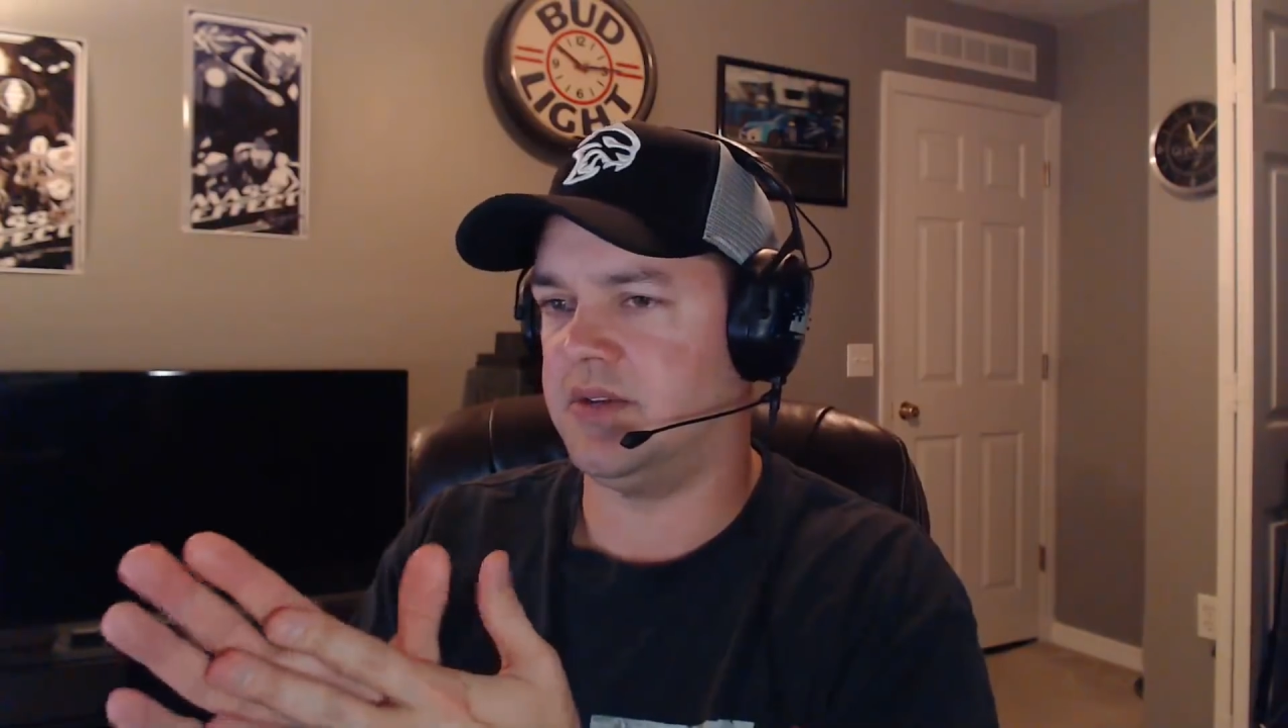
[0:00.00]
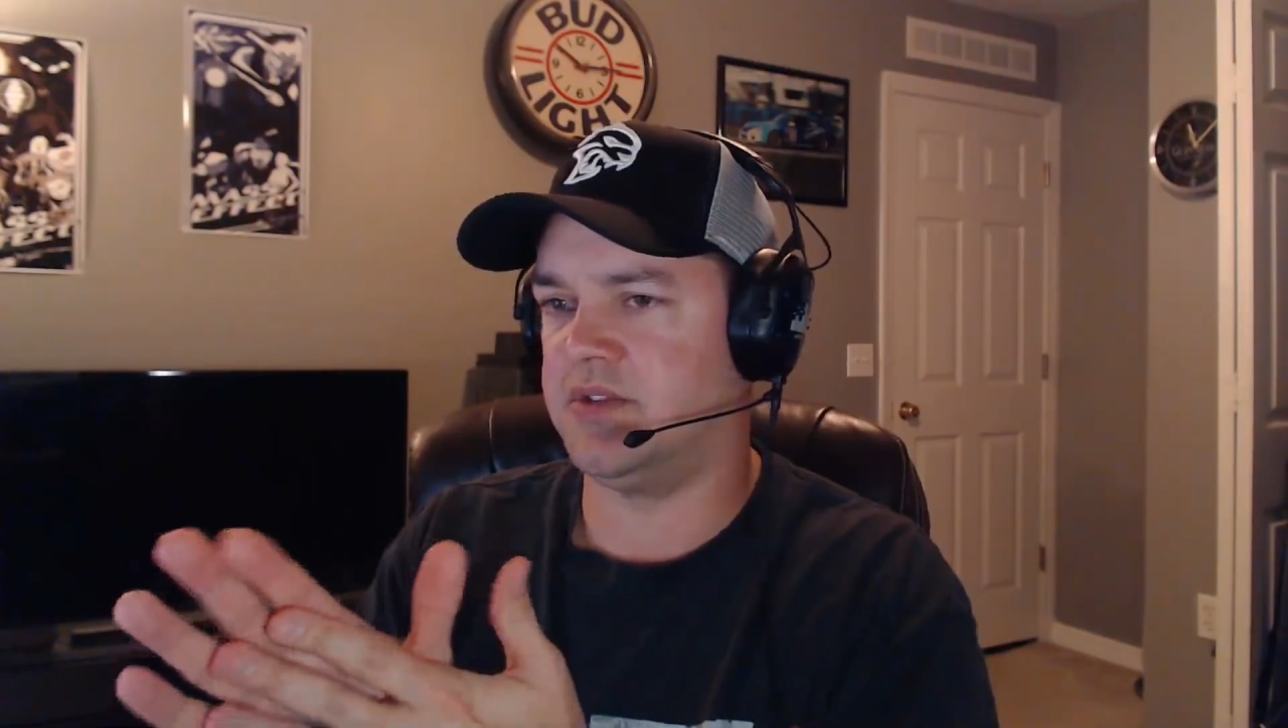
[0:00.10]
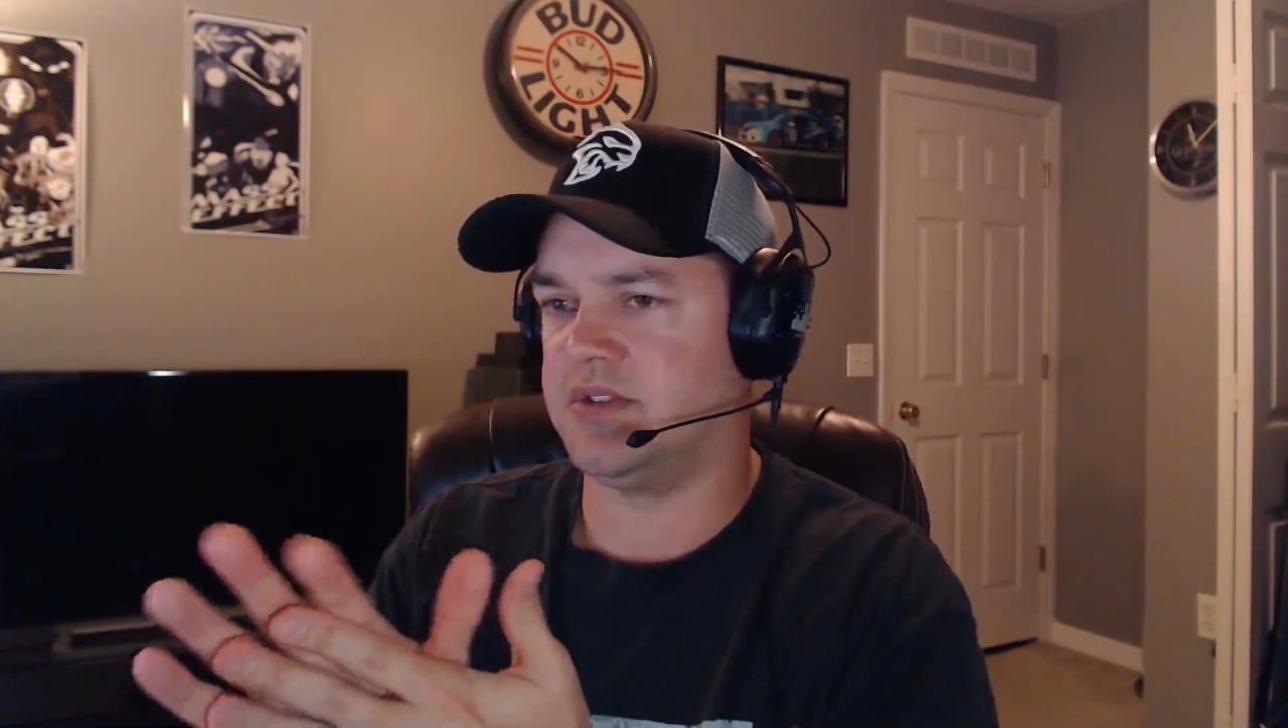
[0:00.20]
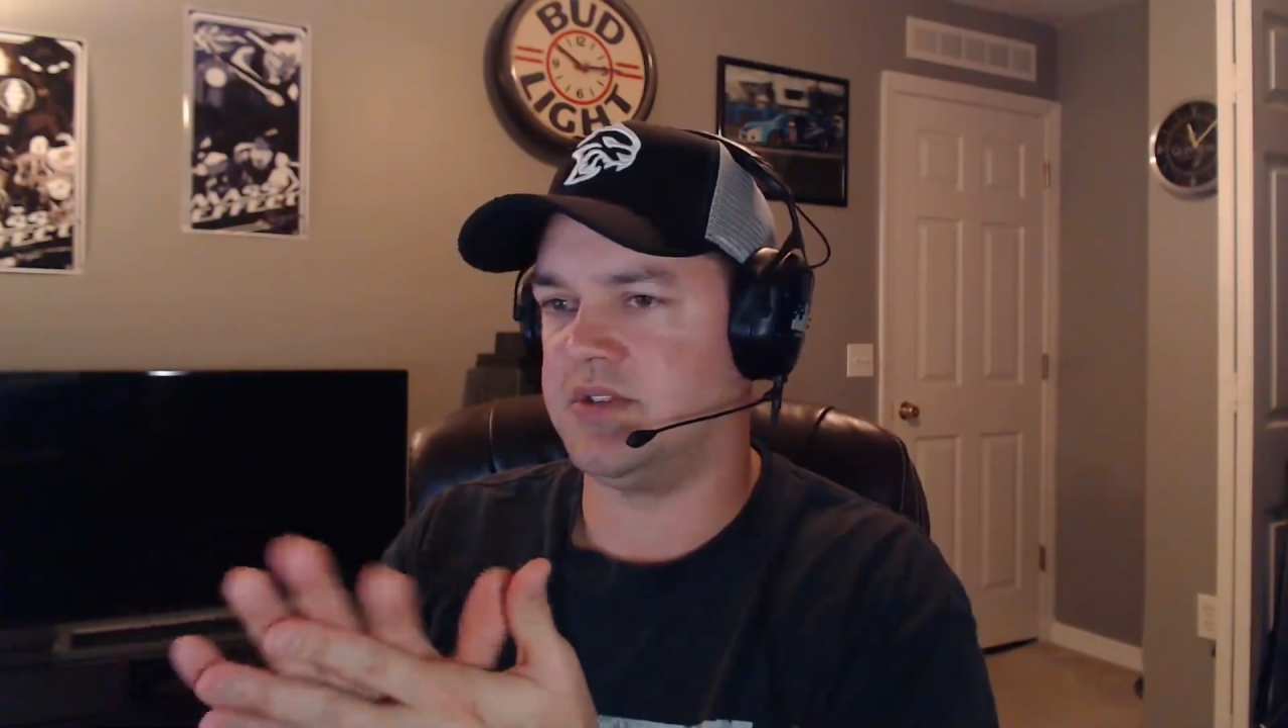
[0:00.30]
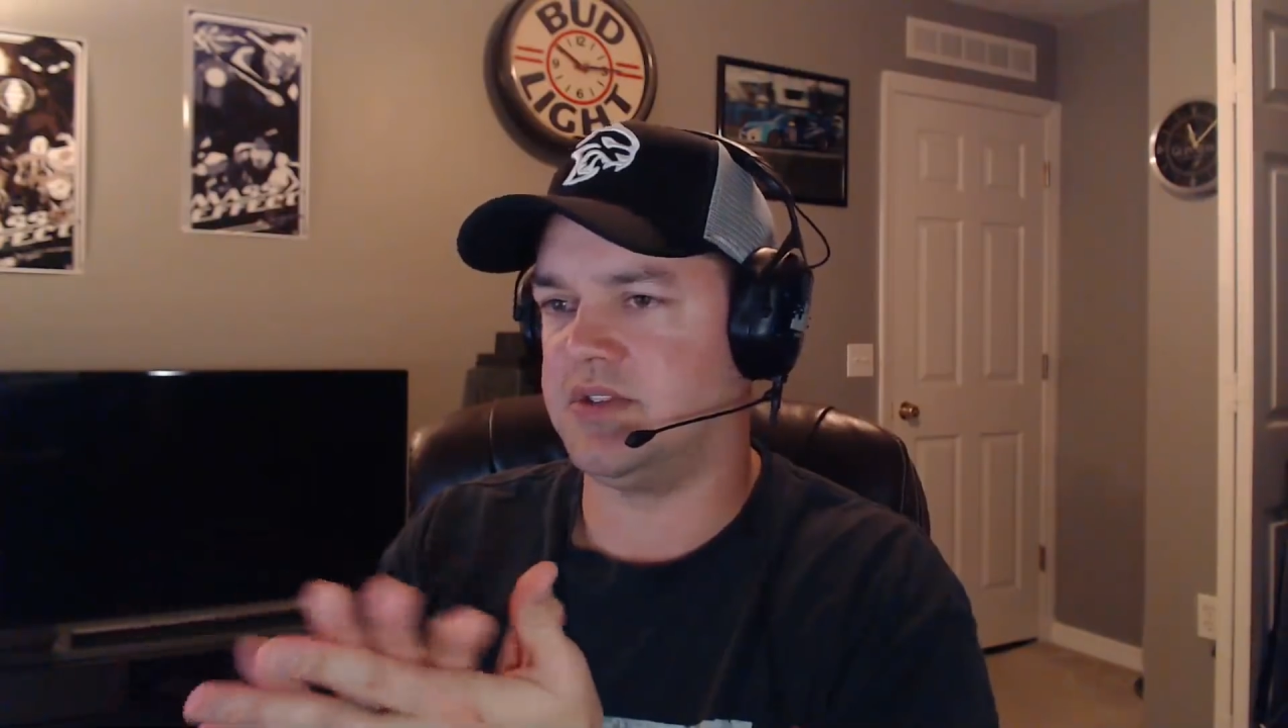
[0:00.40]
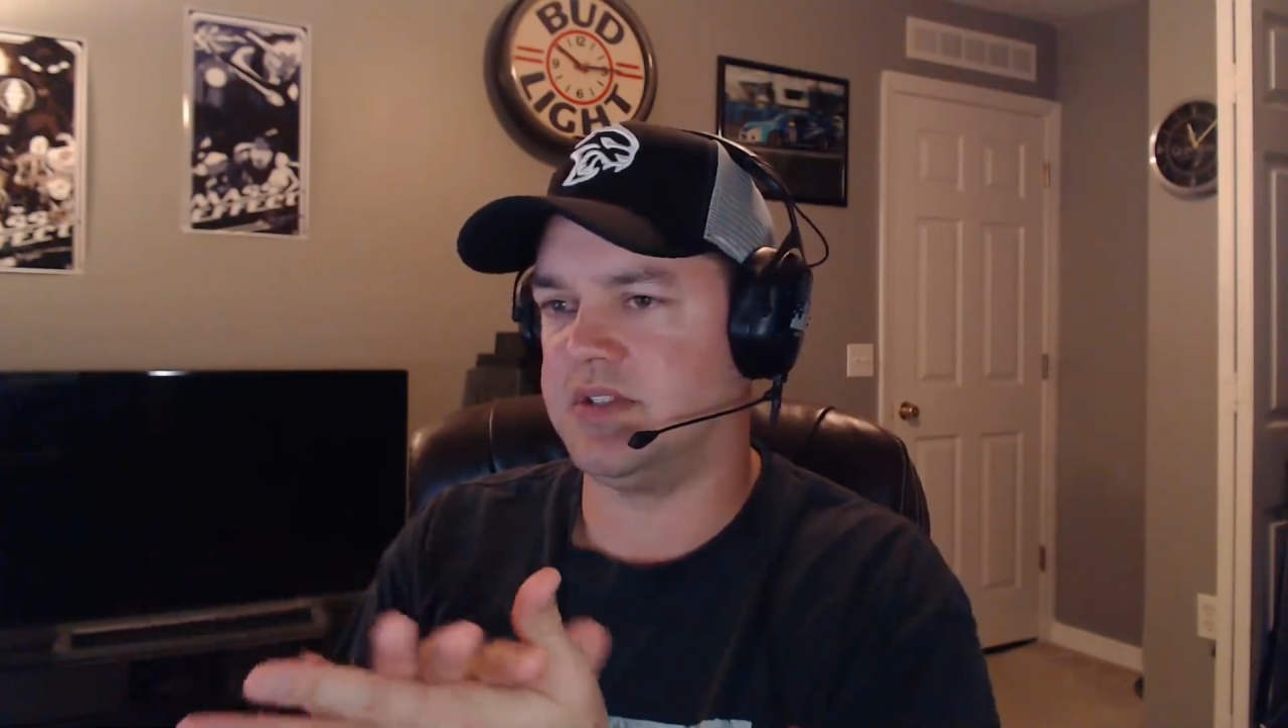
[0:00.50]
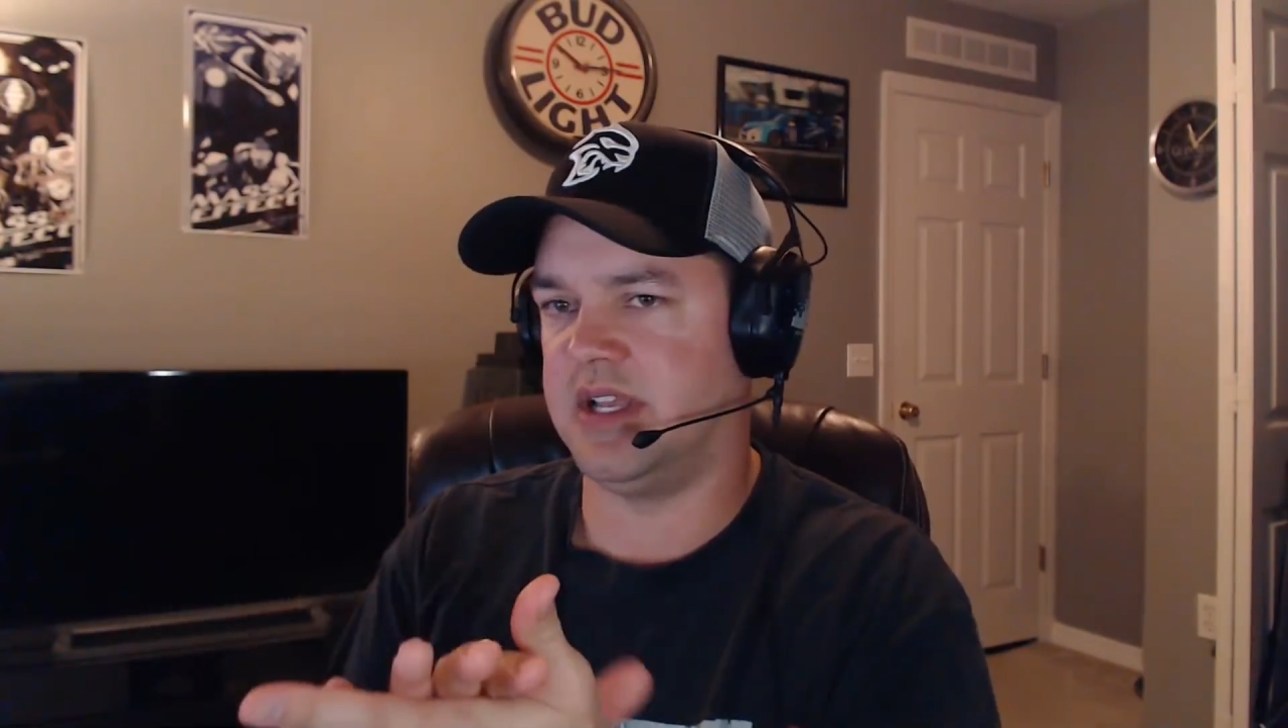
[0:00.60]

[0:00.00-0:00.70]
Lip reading: just